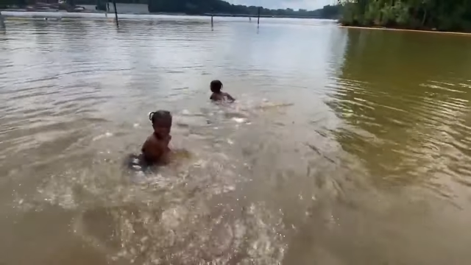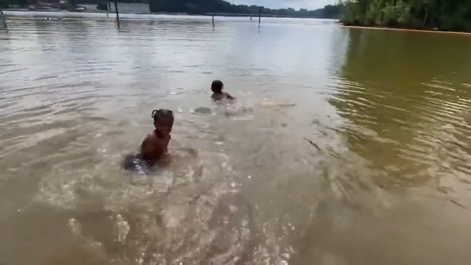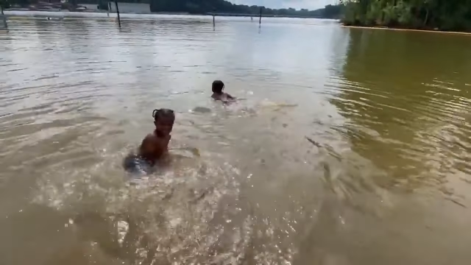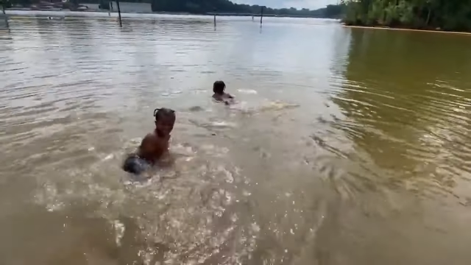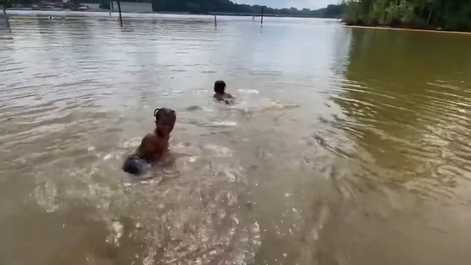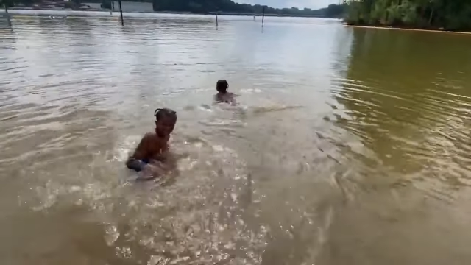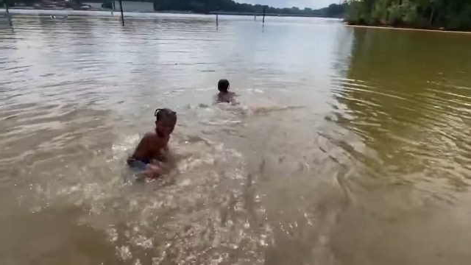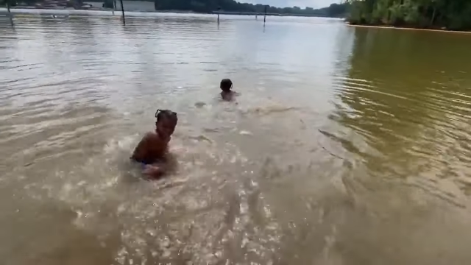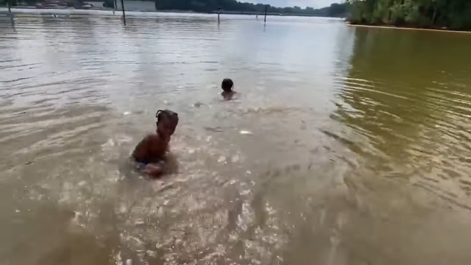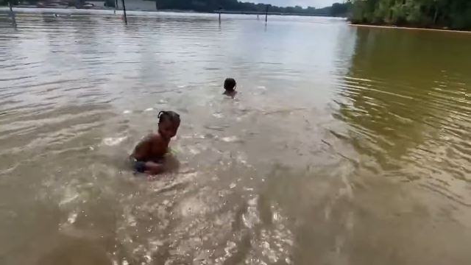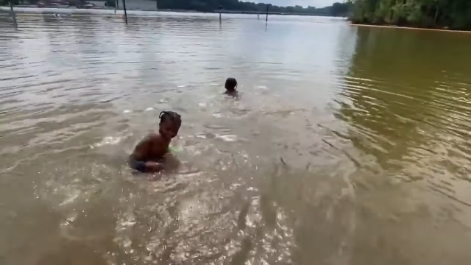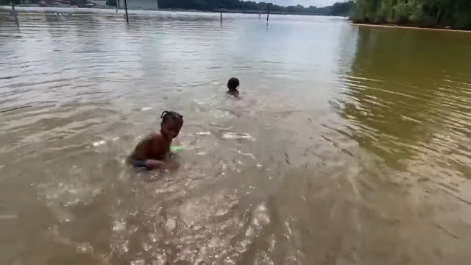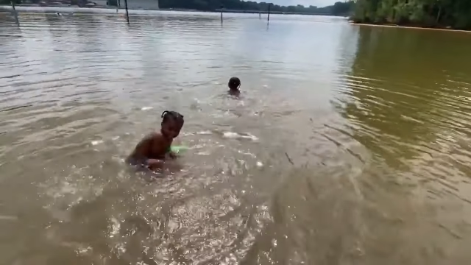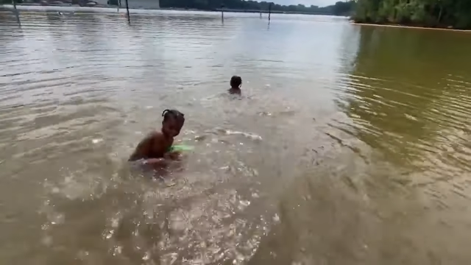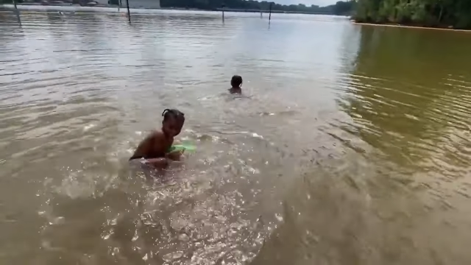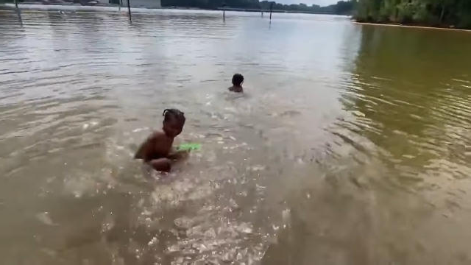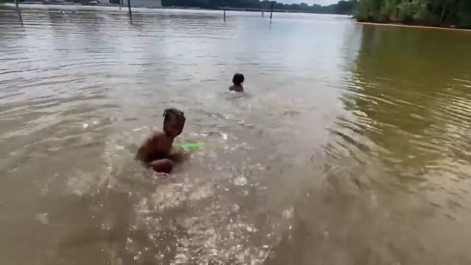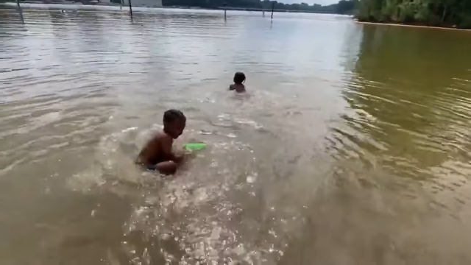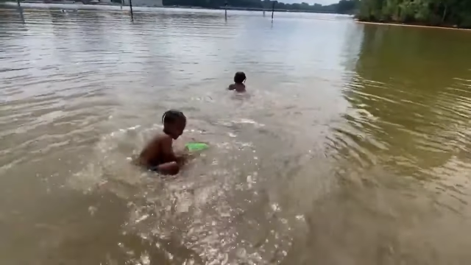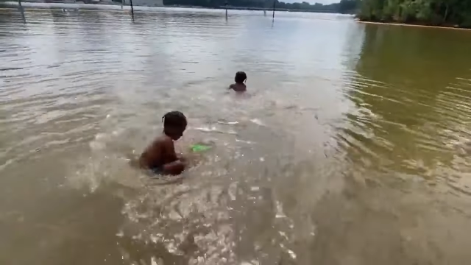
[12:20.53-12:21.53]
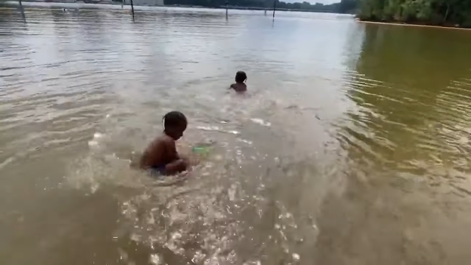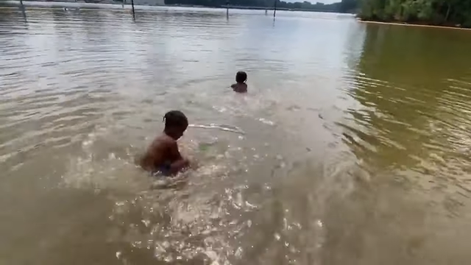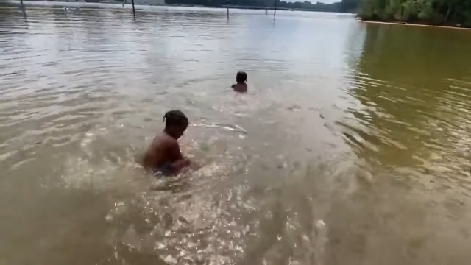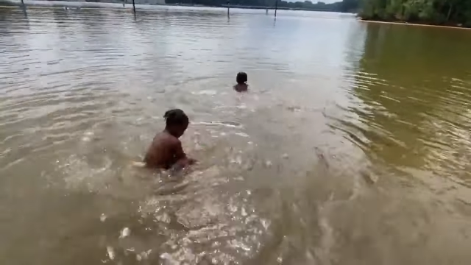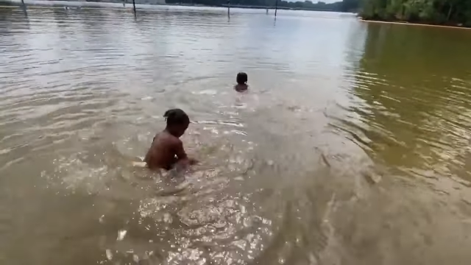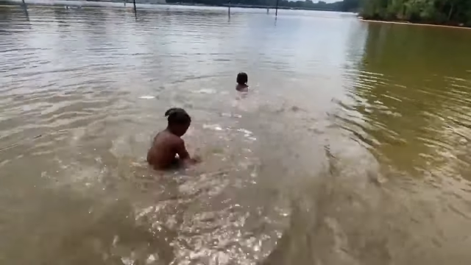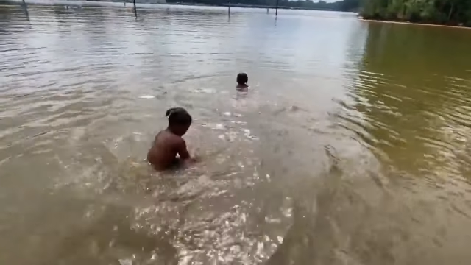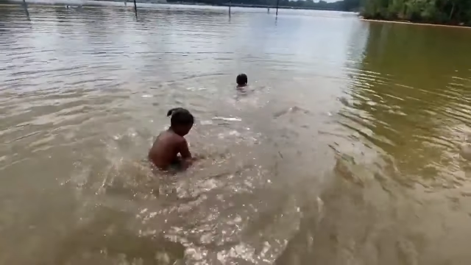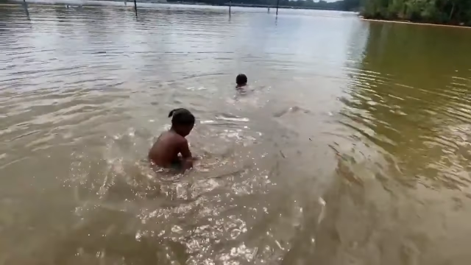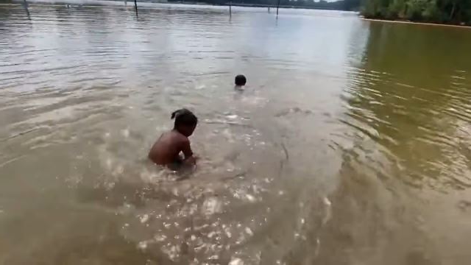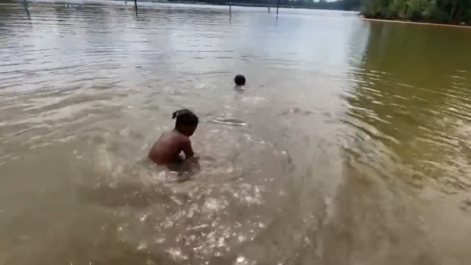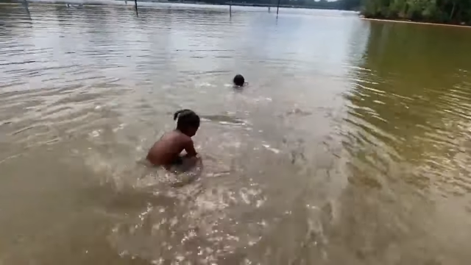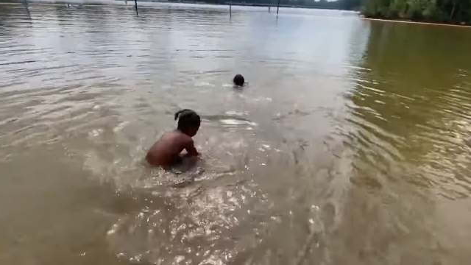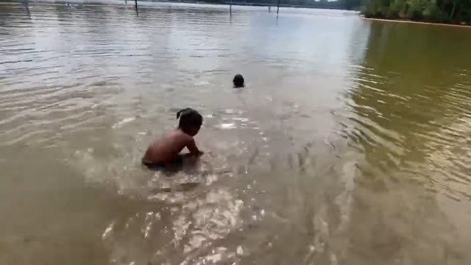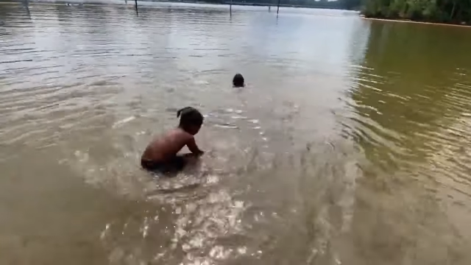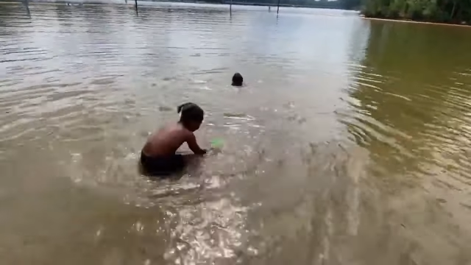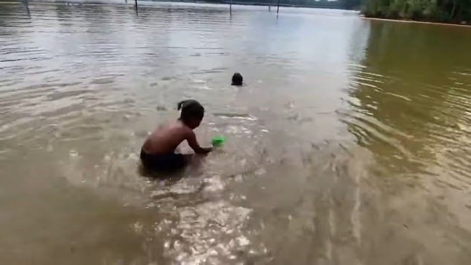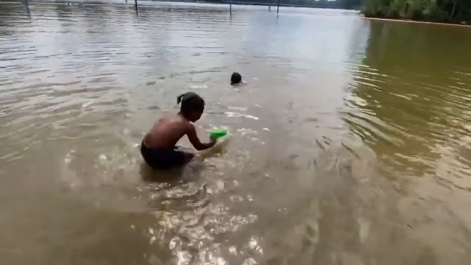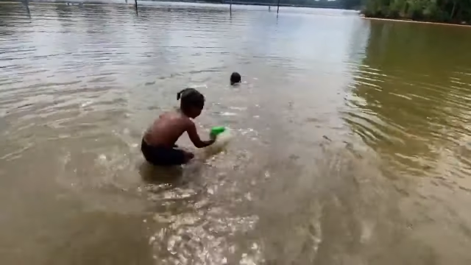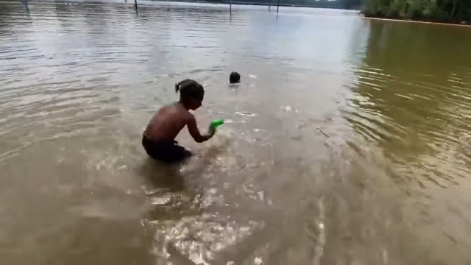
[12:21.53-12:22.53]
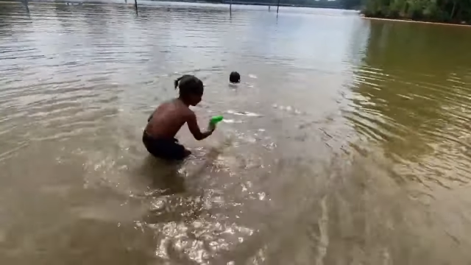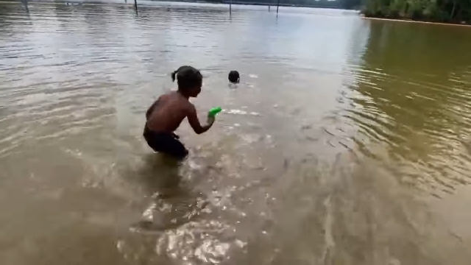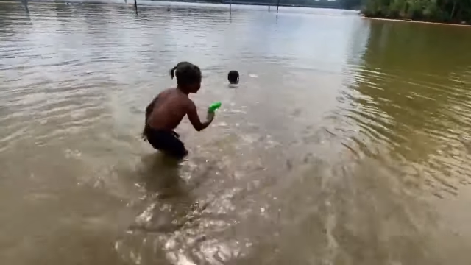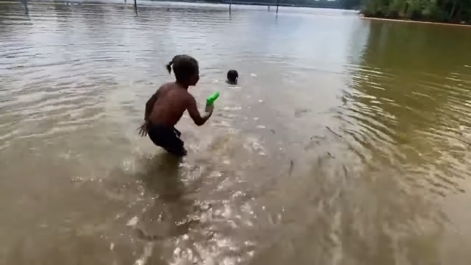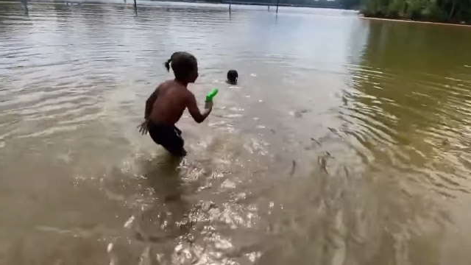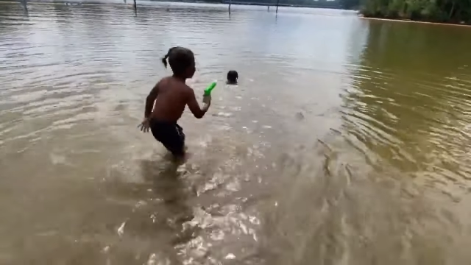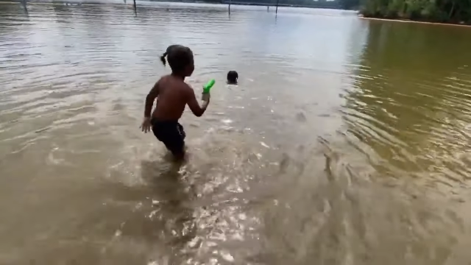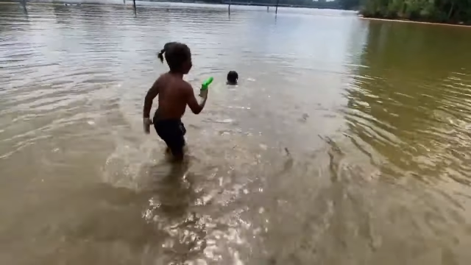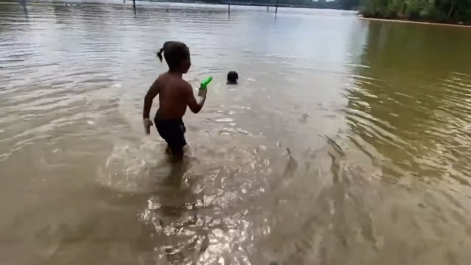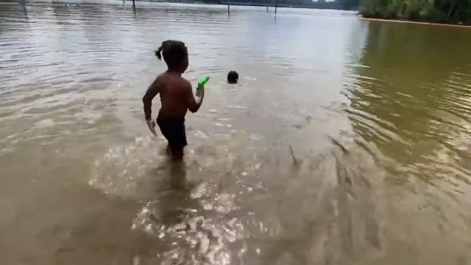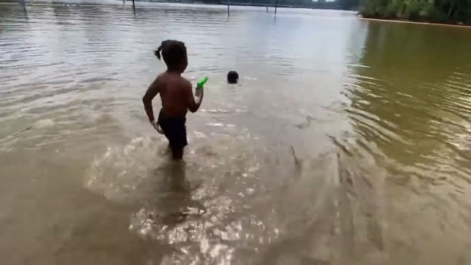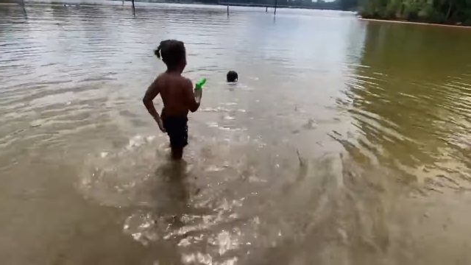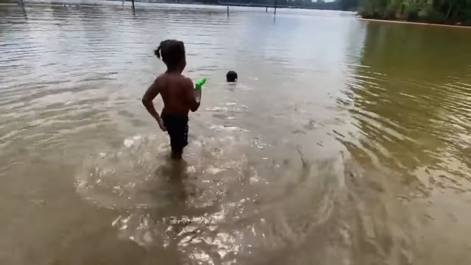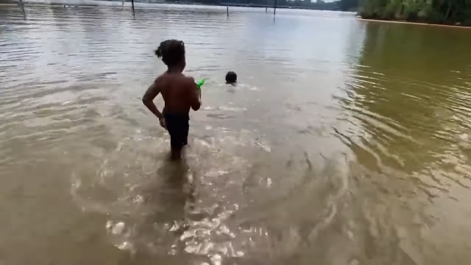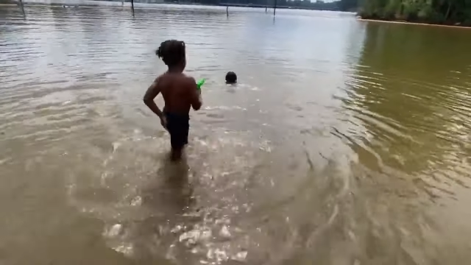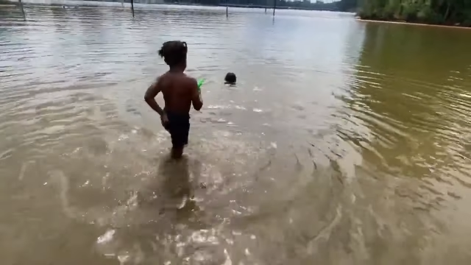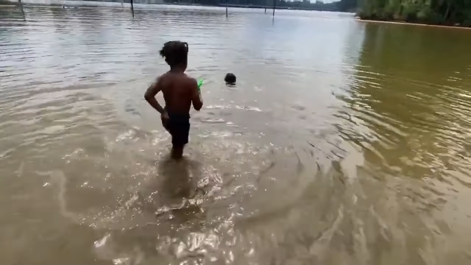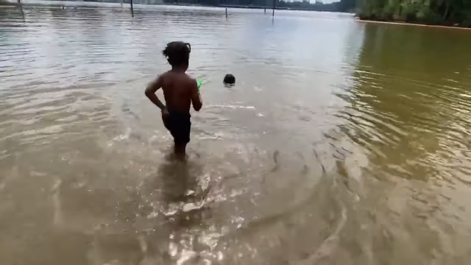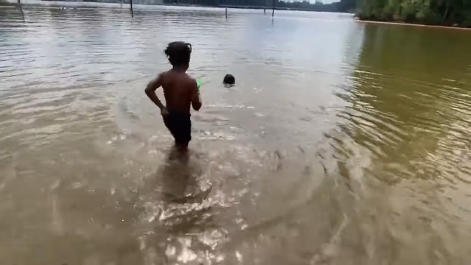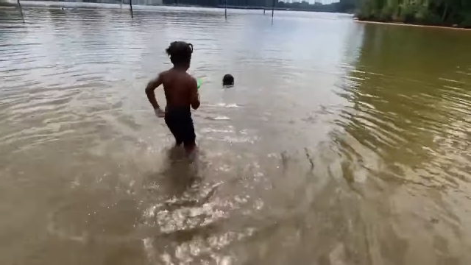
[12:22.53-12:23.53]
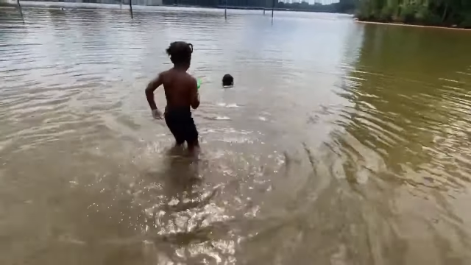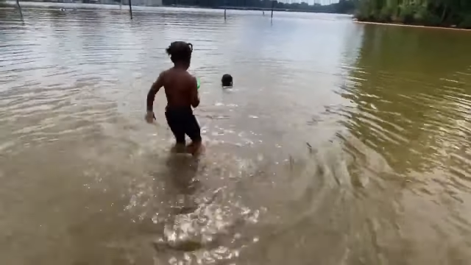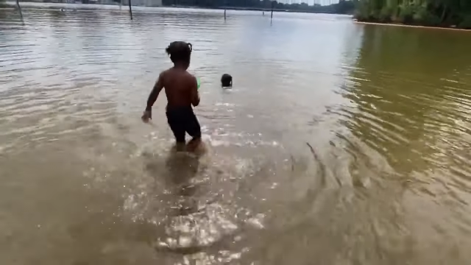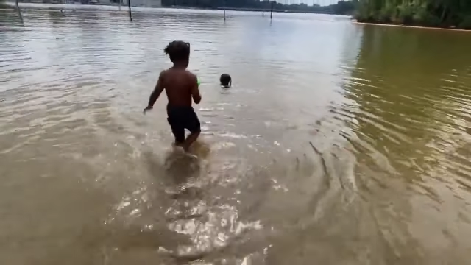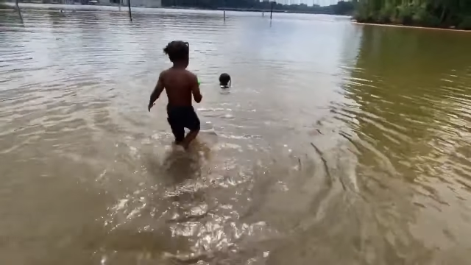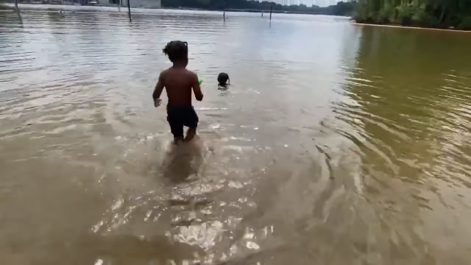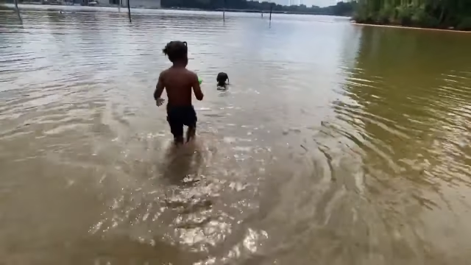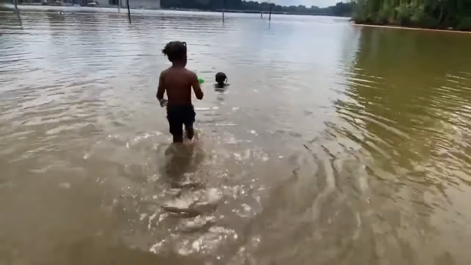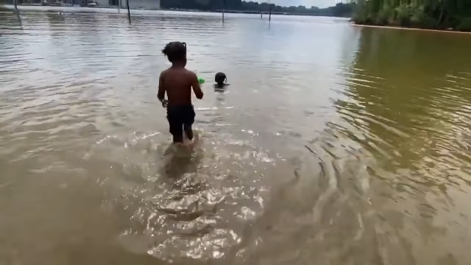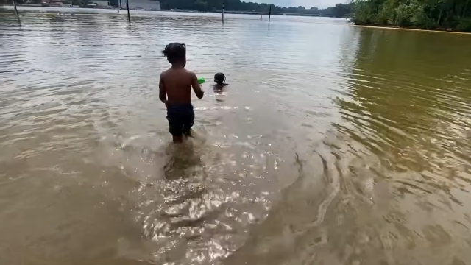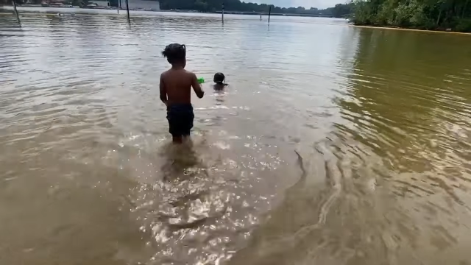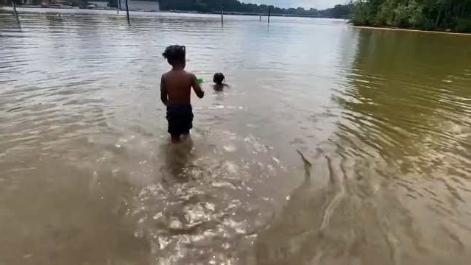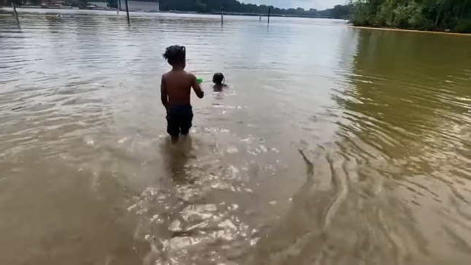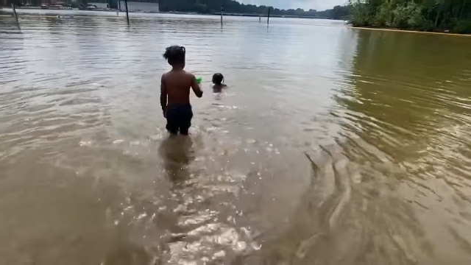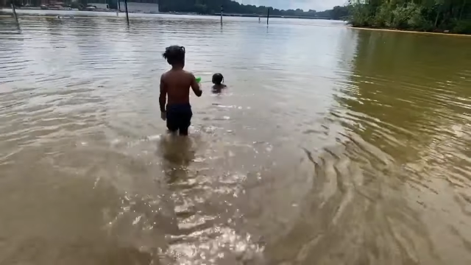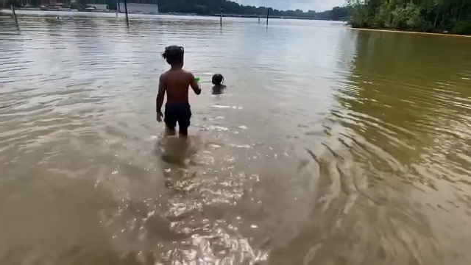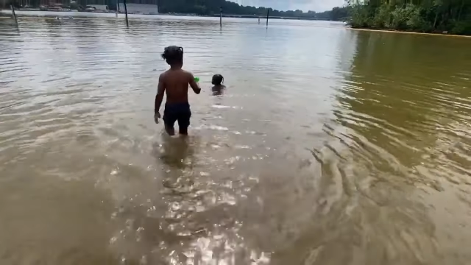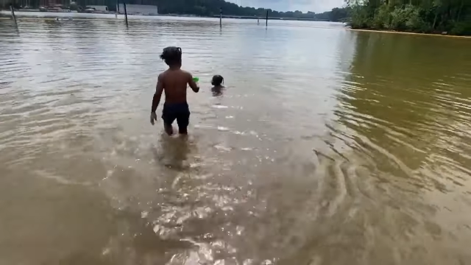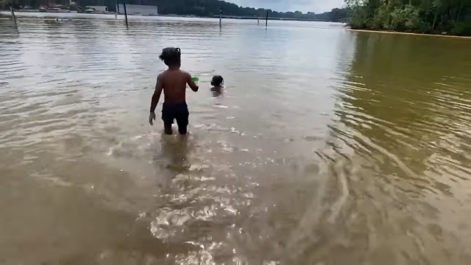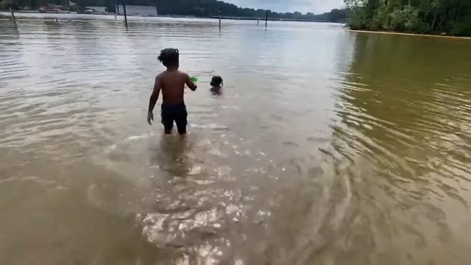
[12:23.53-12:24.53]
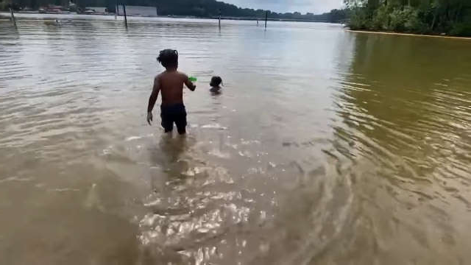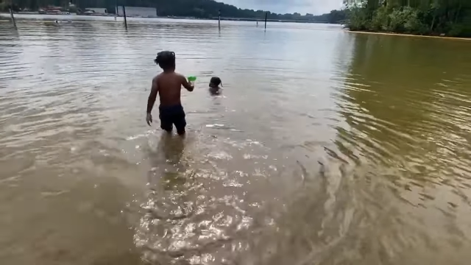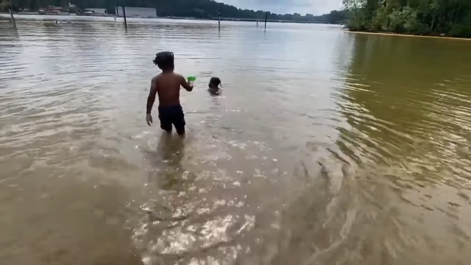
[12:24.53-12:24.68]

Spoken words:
Nobody's mouth can be seen.